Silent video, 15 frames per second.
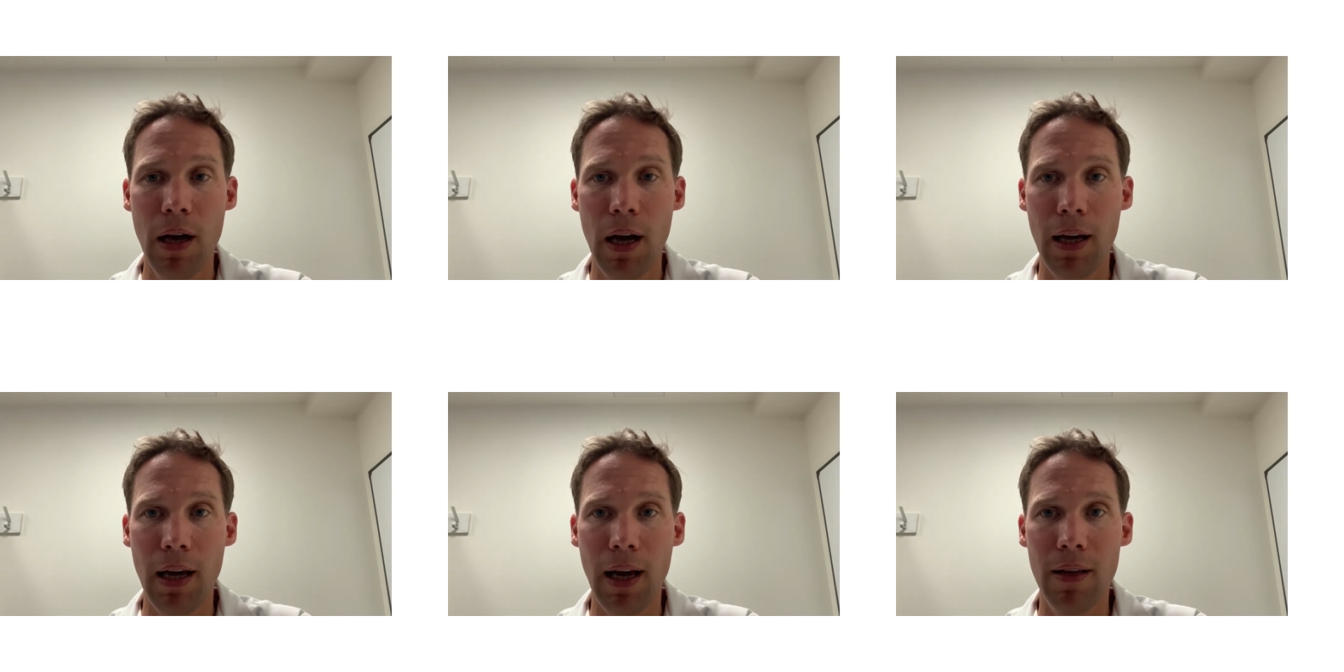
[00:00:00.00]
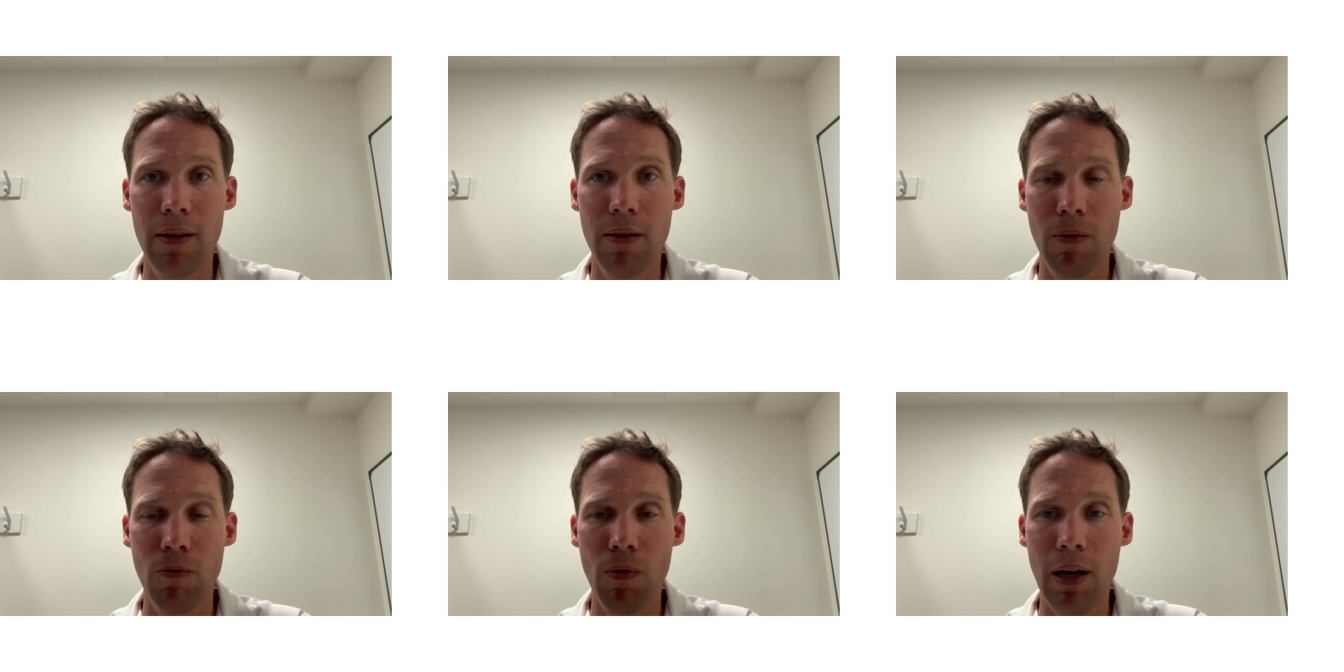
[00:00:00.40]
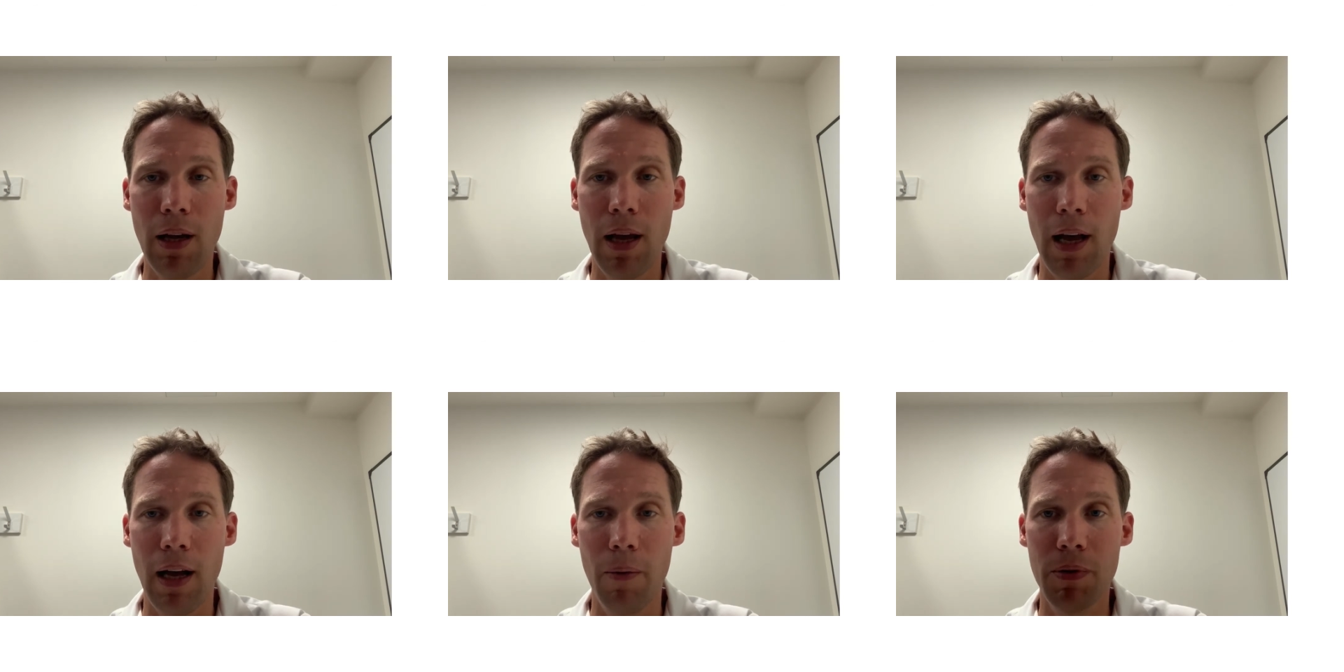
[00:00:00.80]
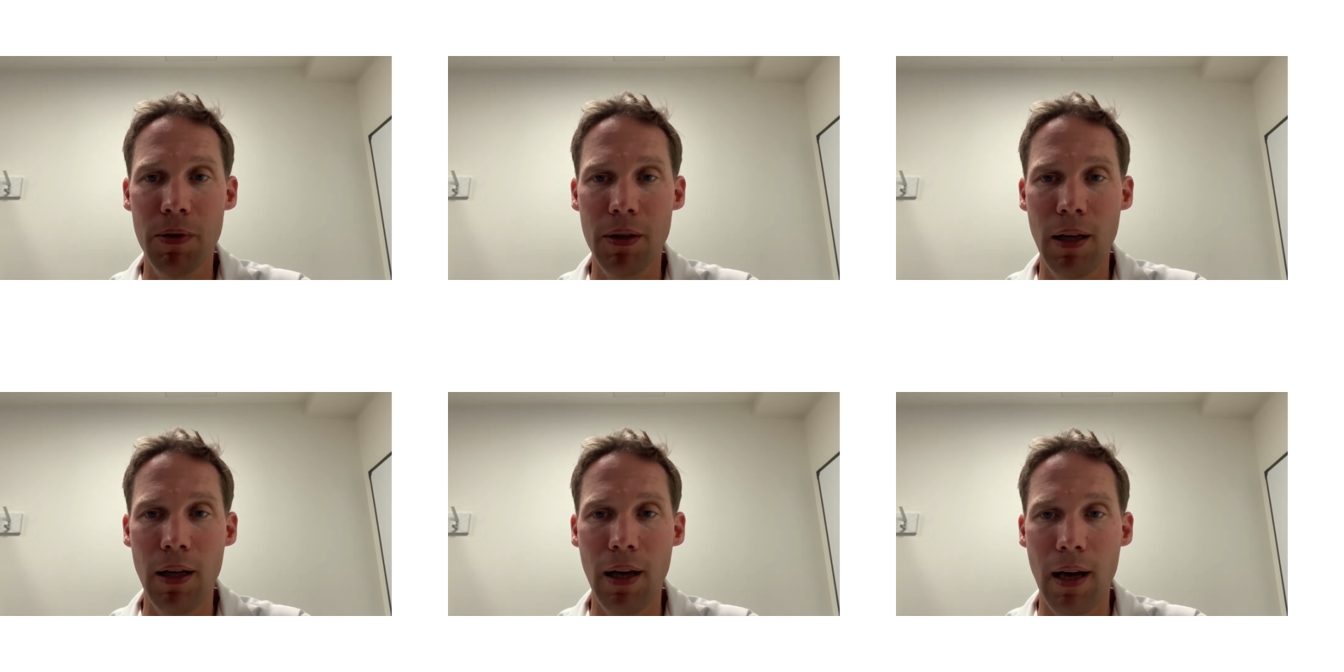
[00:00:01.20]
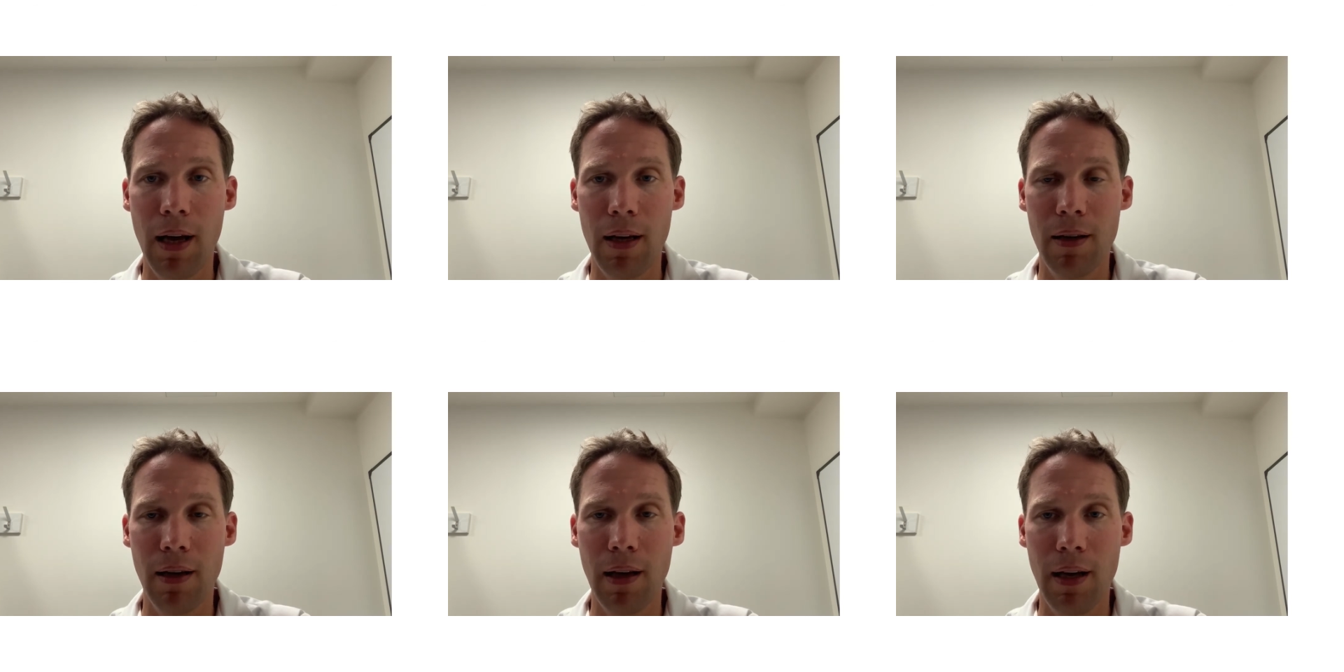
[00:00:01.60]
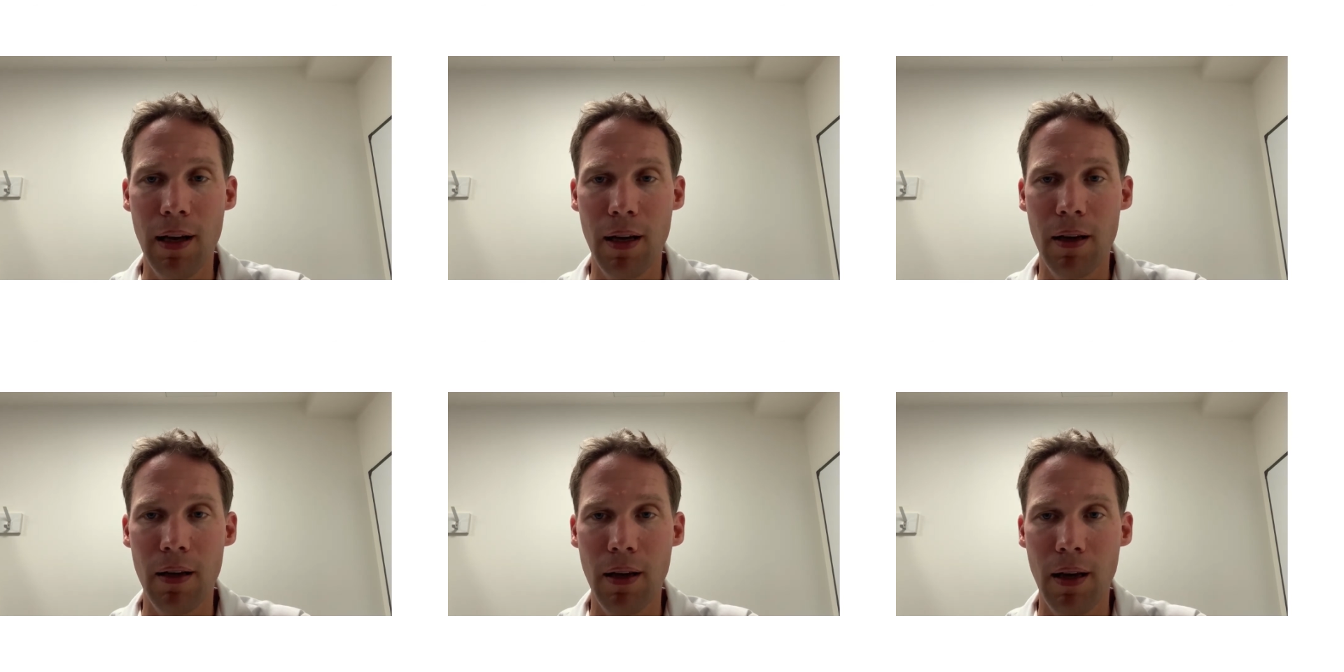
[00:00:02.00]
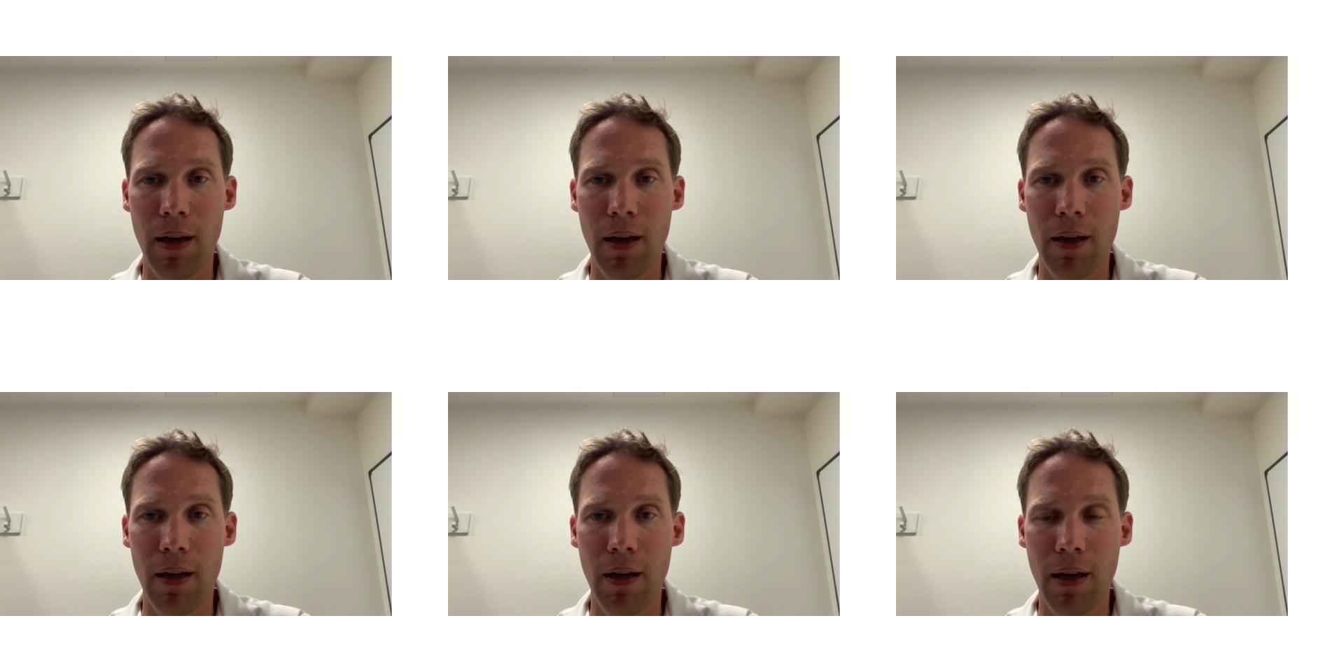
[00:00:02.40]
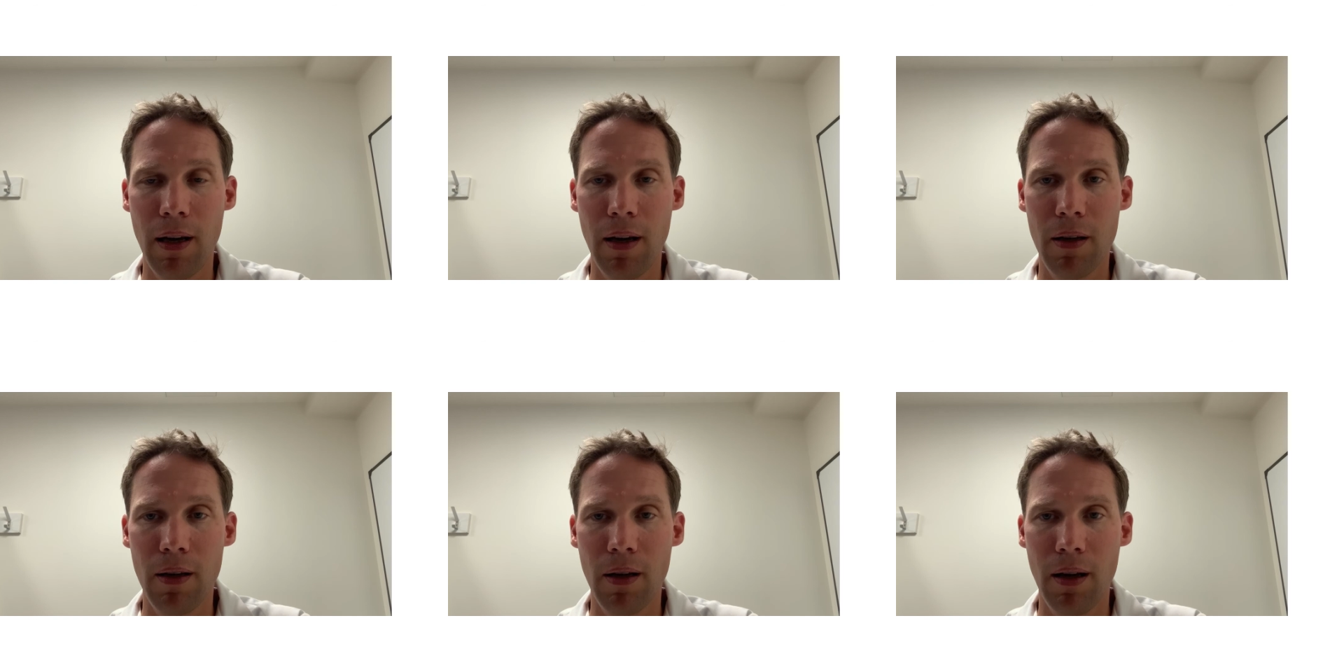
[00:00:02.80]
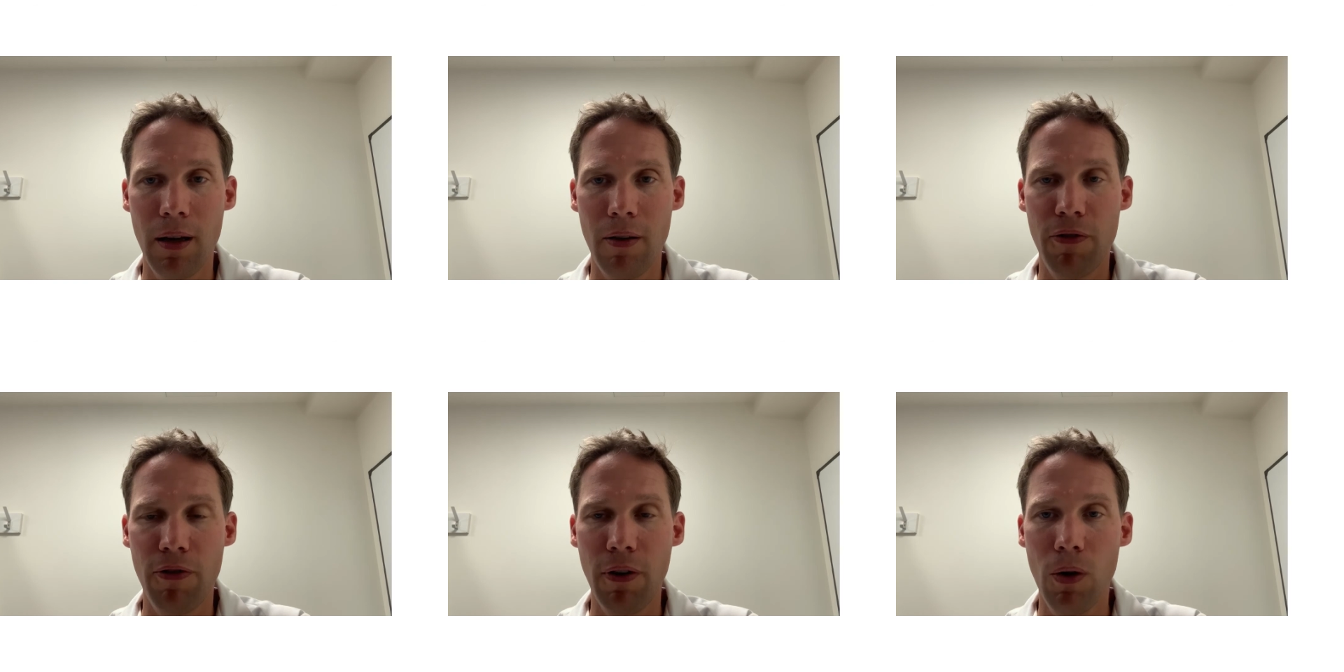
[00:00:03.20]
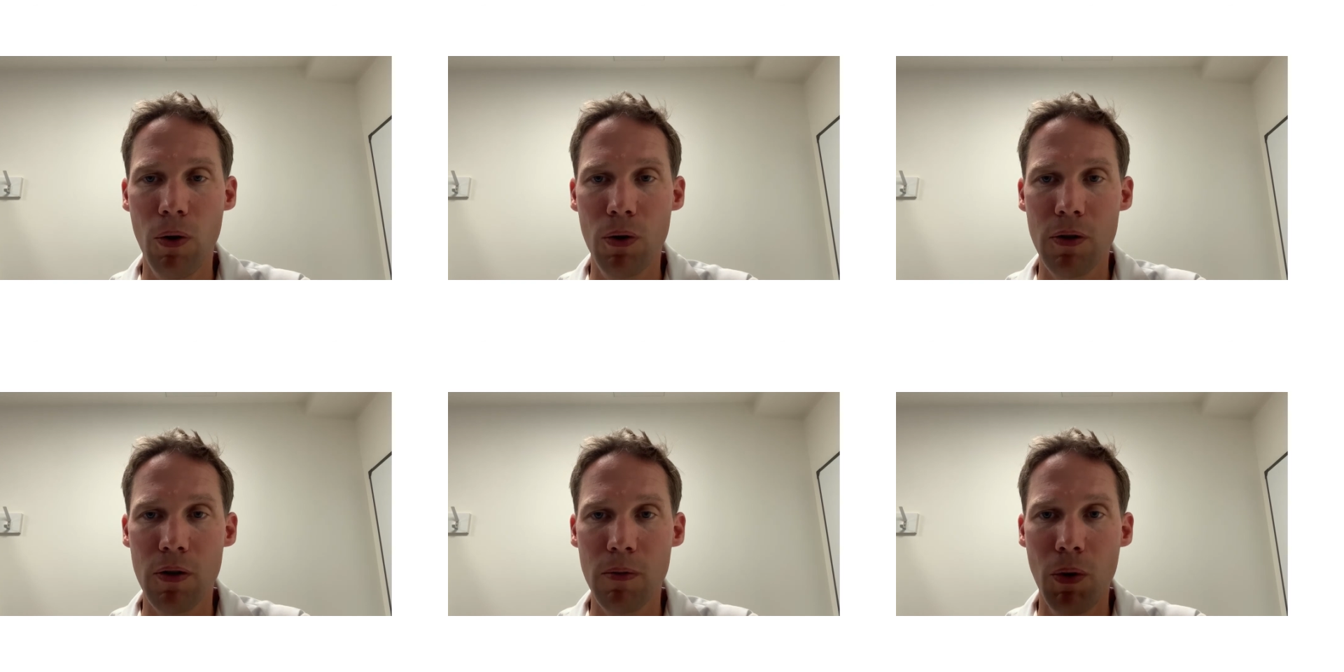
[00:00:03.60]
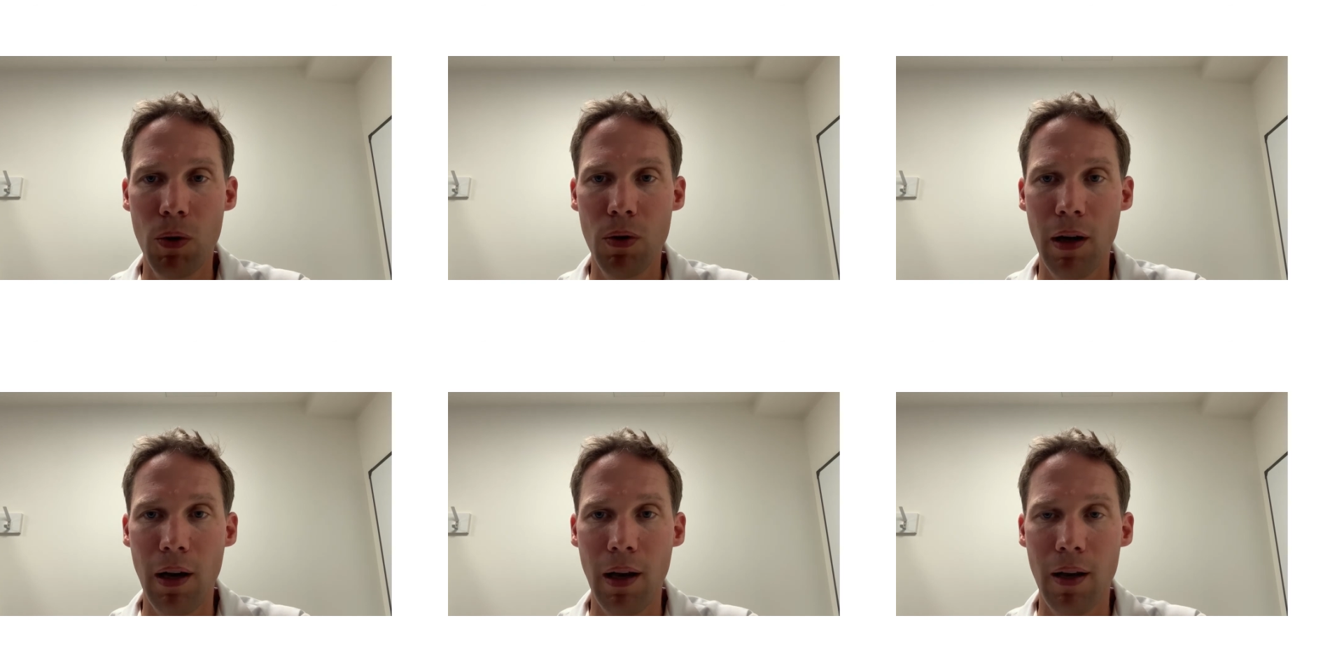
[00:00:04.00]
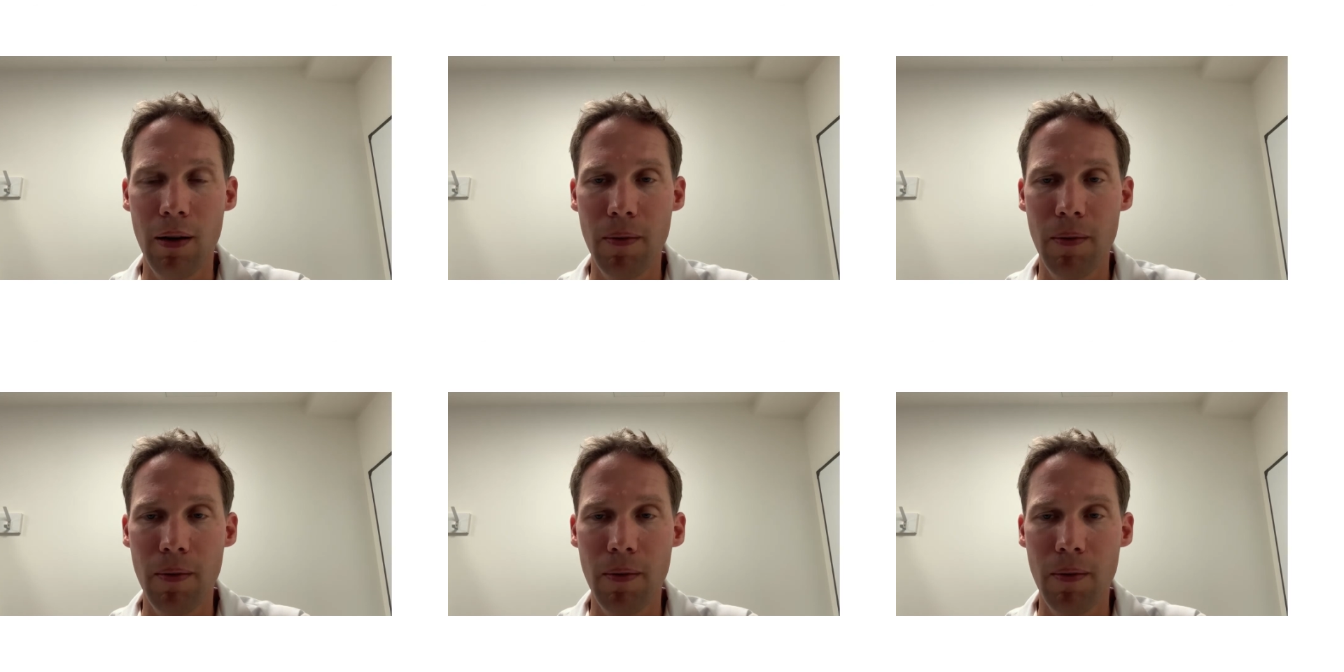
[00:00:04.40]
again really helps the clinic flow smoothly.